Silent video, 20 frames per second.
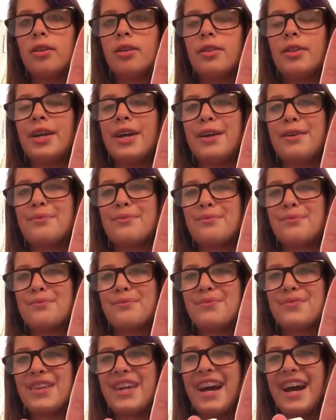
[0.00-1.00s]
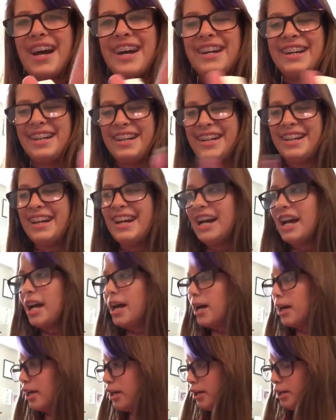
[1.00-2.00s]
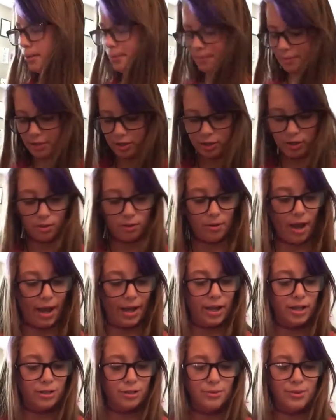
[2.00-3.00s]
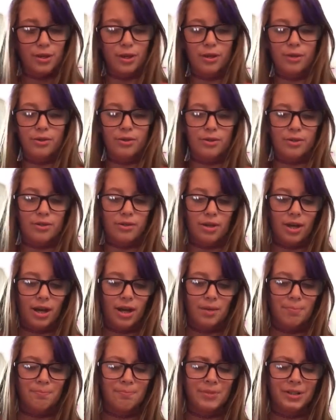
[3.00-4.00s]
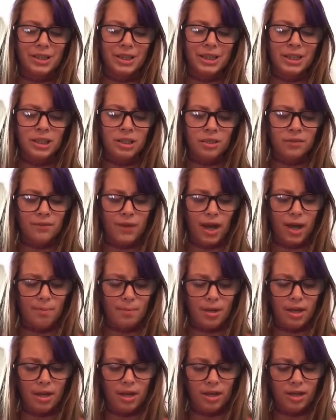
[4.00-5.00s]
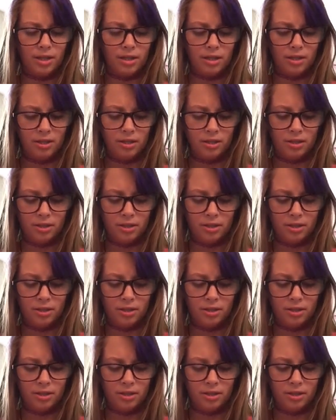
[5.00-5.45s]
there. Yeah. So I got two of those. I believe I paid